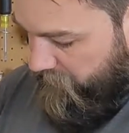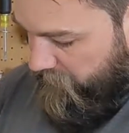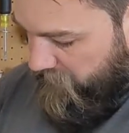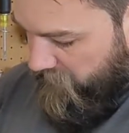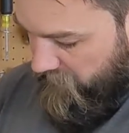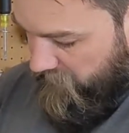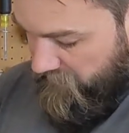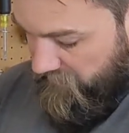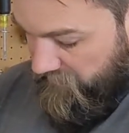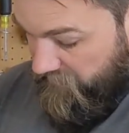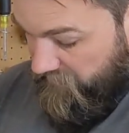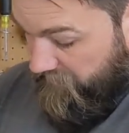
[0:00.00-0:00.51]

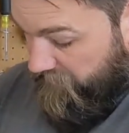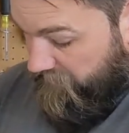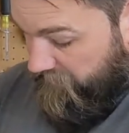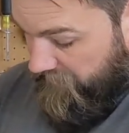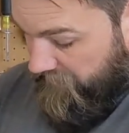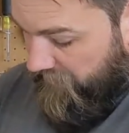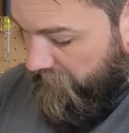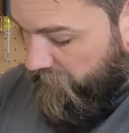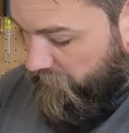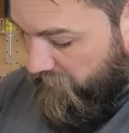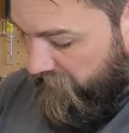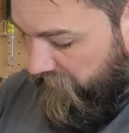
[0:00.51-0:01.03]
They
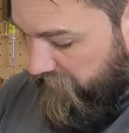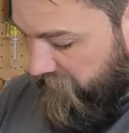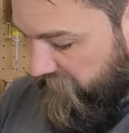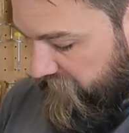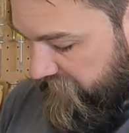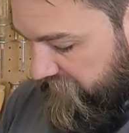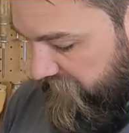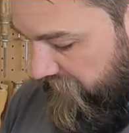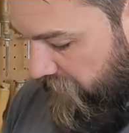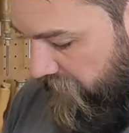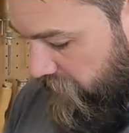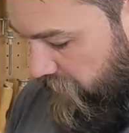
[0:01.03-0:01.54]
had a really good
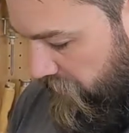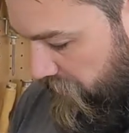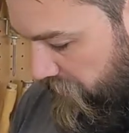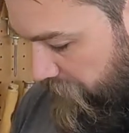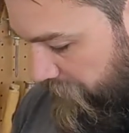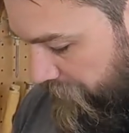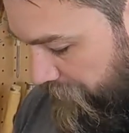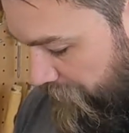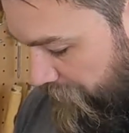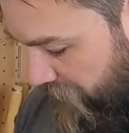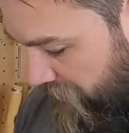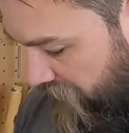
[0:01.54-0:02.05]
sale on
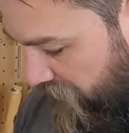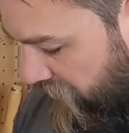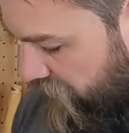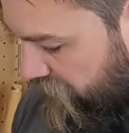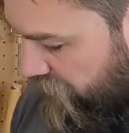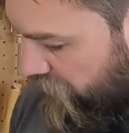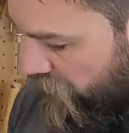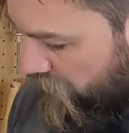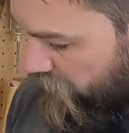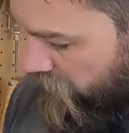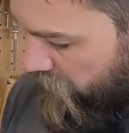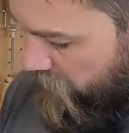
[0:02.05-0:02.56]
them.
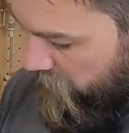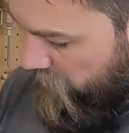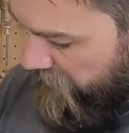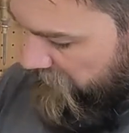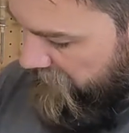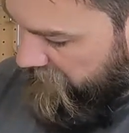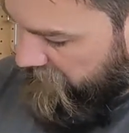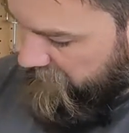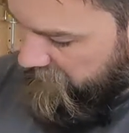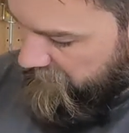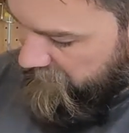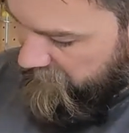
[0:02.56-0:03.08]
So
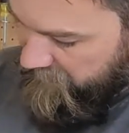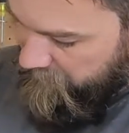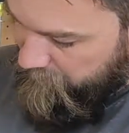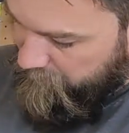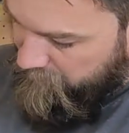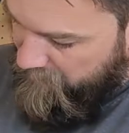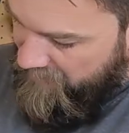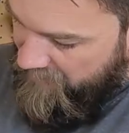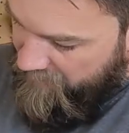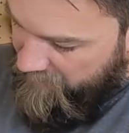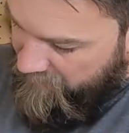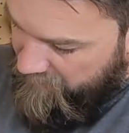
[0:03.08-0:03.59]
the
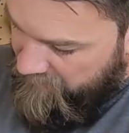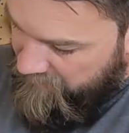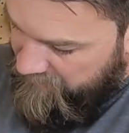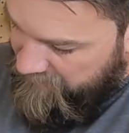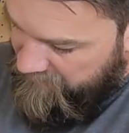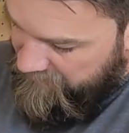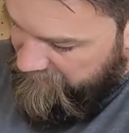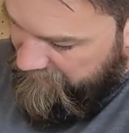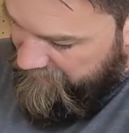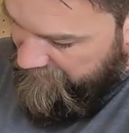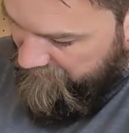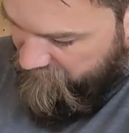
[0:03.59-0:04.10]
battery
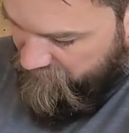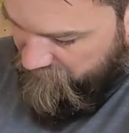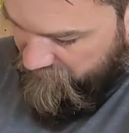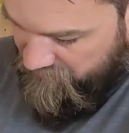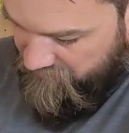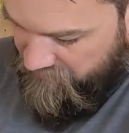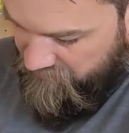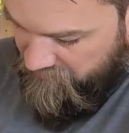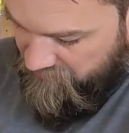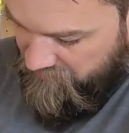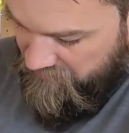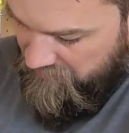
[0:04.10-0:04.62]

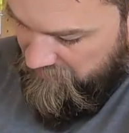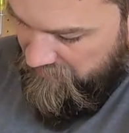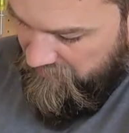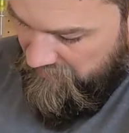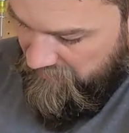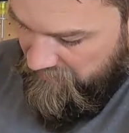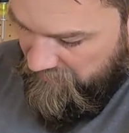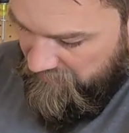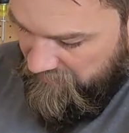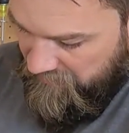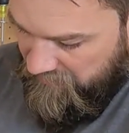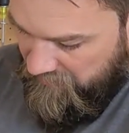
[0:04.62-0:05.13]
connection
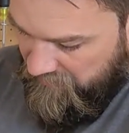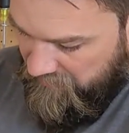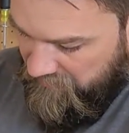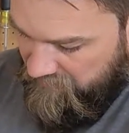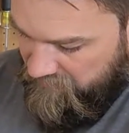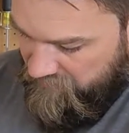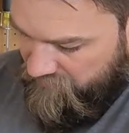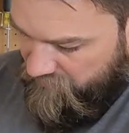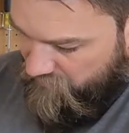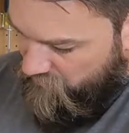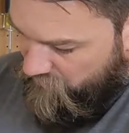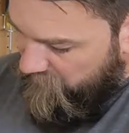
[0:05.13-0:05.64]

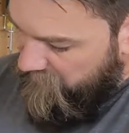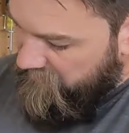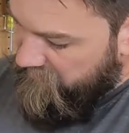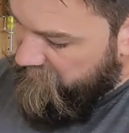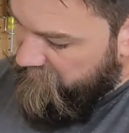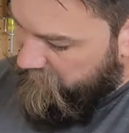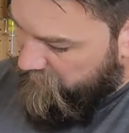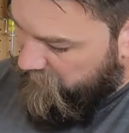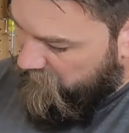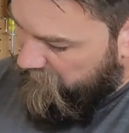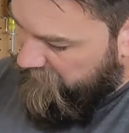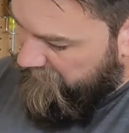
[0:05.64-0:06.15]
is
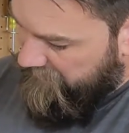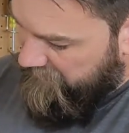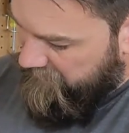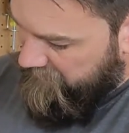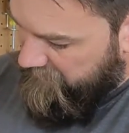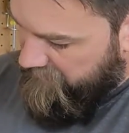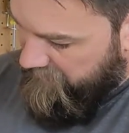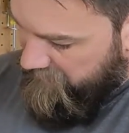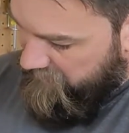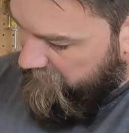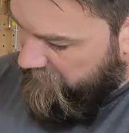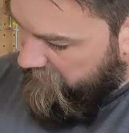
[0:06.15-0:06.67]
reasonable, I
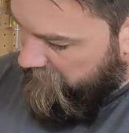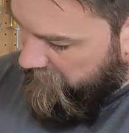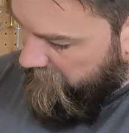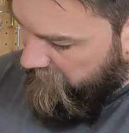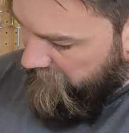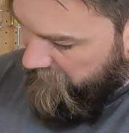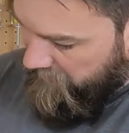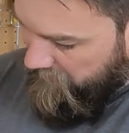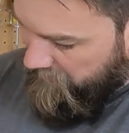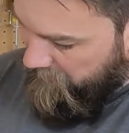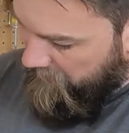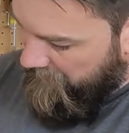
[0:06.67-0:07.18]
think.
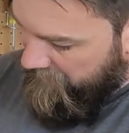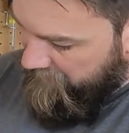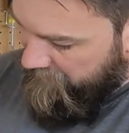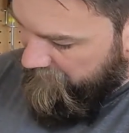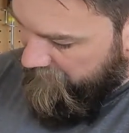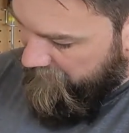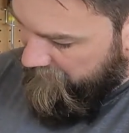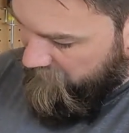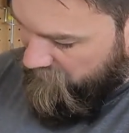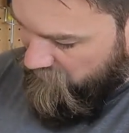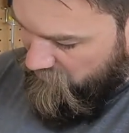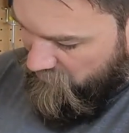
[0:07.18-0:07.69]
I've
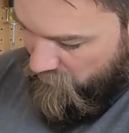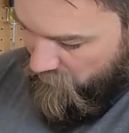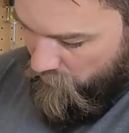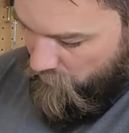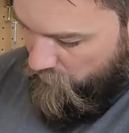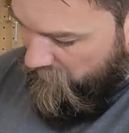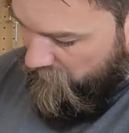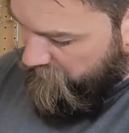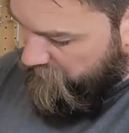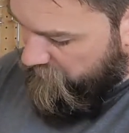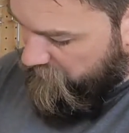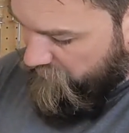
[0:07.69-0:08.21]
had
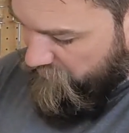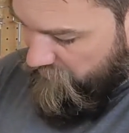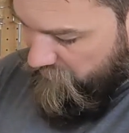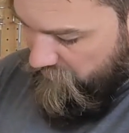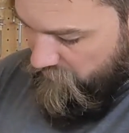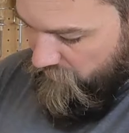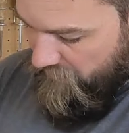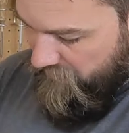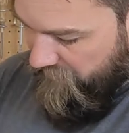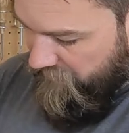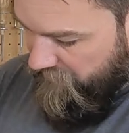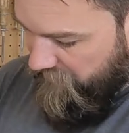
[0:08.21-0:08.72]
no issues
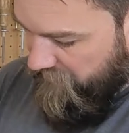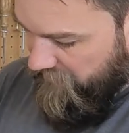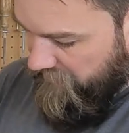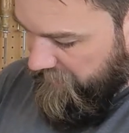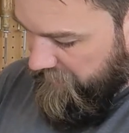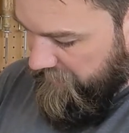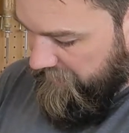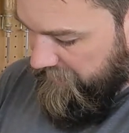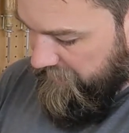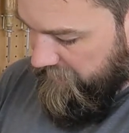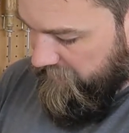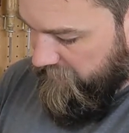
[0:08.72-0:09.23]
with
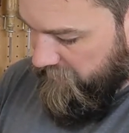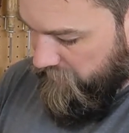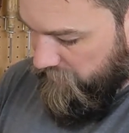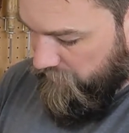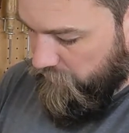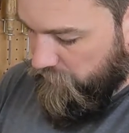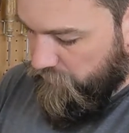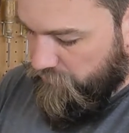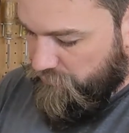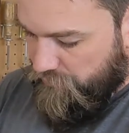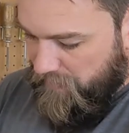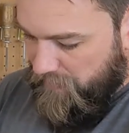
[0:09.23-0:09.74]
like
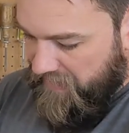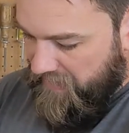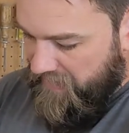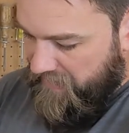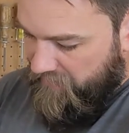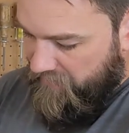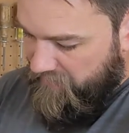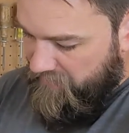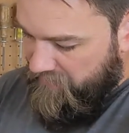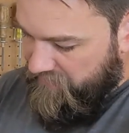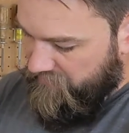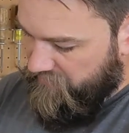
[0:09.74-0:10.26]
loose
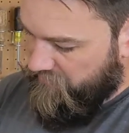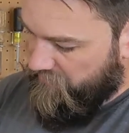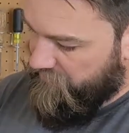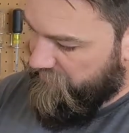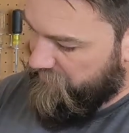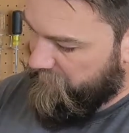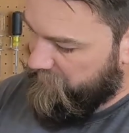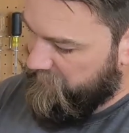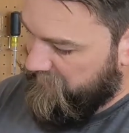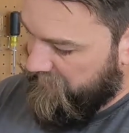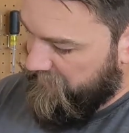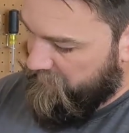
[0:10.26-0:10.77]
batteries. You know,
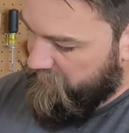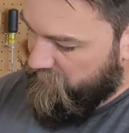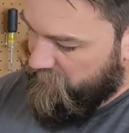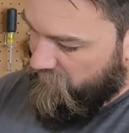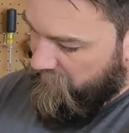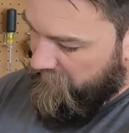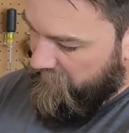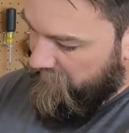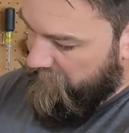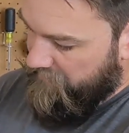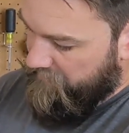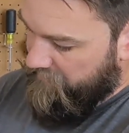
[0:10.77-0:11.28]
sometimes
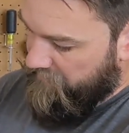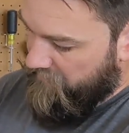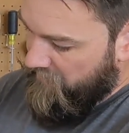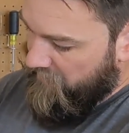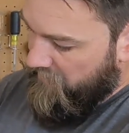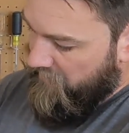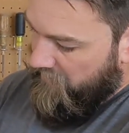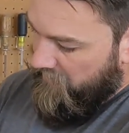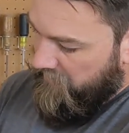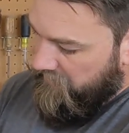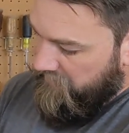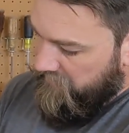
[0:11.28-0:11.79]
you'll have
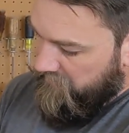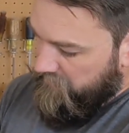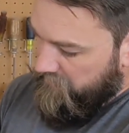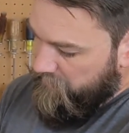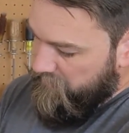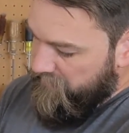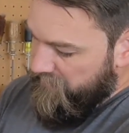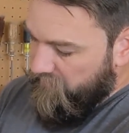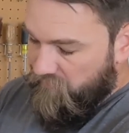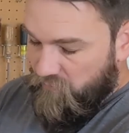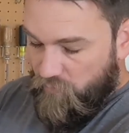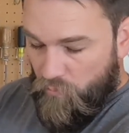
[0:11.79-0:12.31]
a little
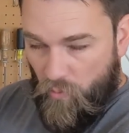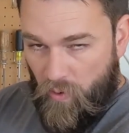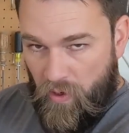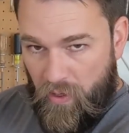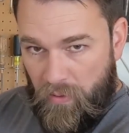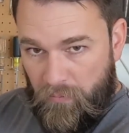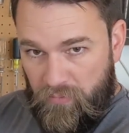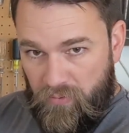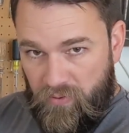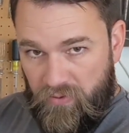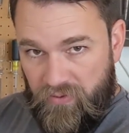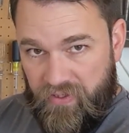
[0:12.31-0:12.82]
bit of
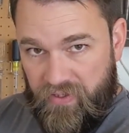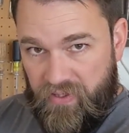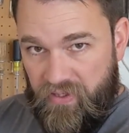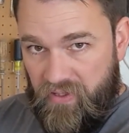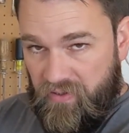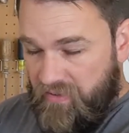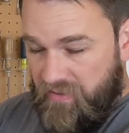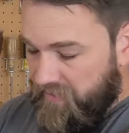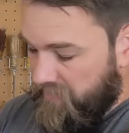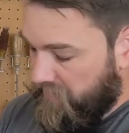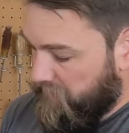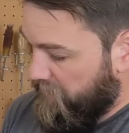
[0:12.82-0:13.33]
wobble
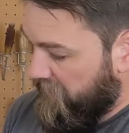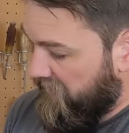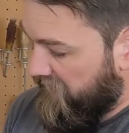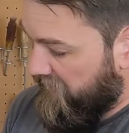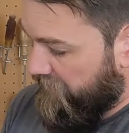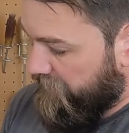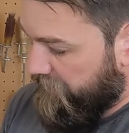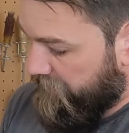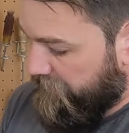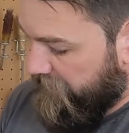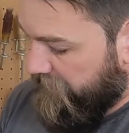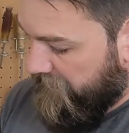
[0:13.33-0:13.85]
there and it might
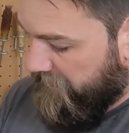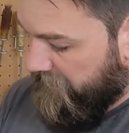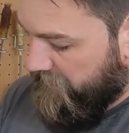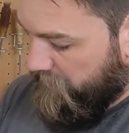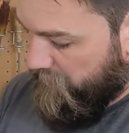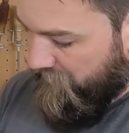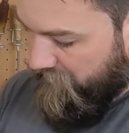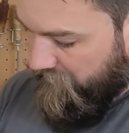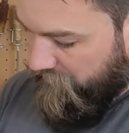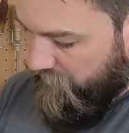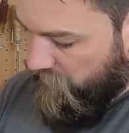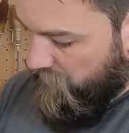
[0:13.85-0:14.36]
affect the
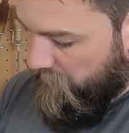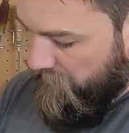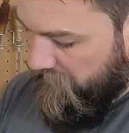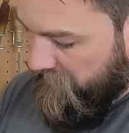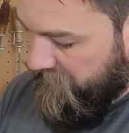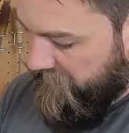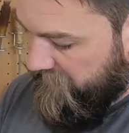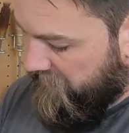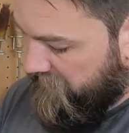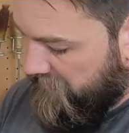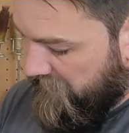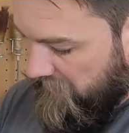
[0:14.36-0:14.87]

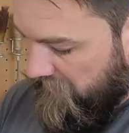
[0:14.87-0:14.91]
performance.